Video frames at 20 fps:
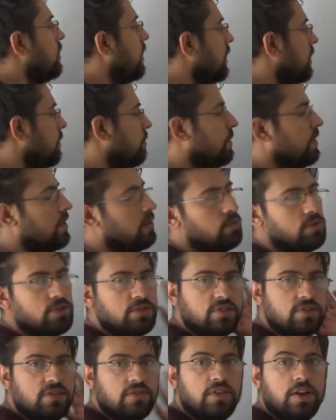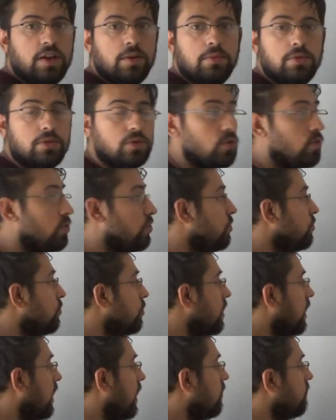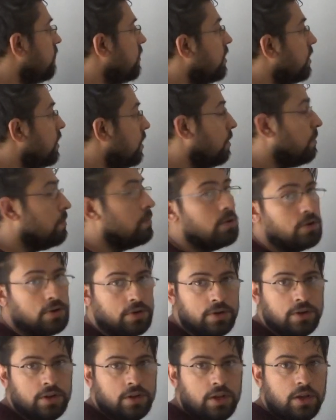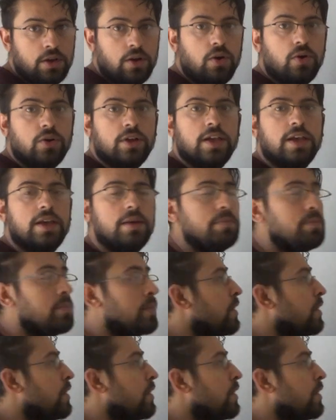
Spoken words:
like b, which is a variable, or you could have a number. Okay?